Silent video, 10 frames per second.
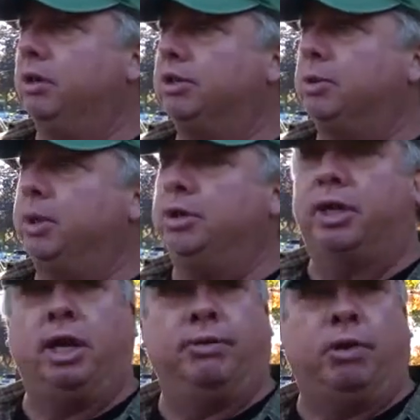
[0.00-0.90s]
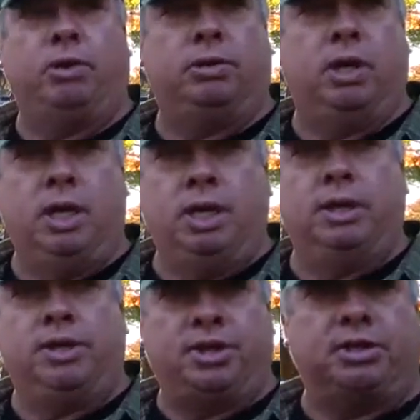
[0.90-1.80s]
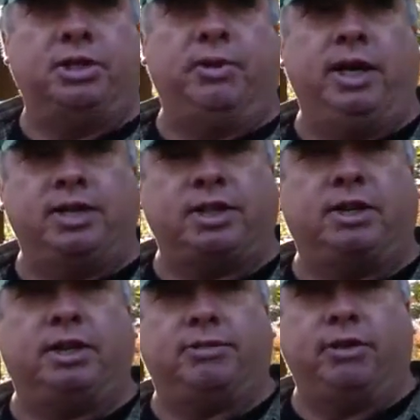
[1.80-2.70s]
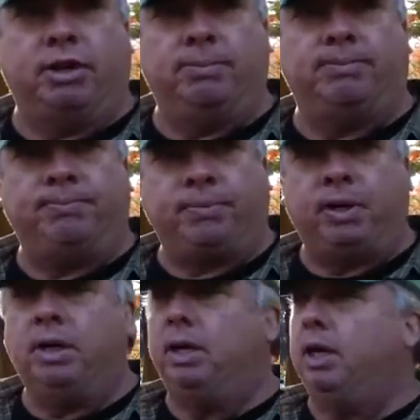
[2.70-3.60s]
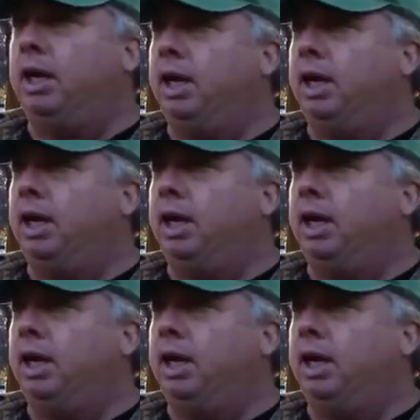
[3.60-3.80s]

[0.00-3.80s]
So we took care of all the 60 ratings, I think, for him.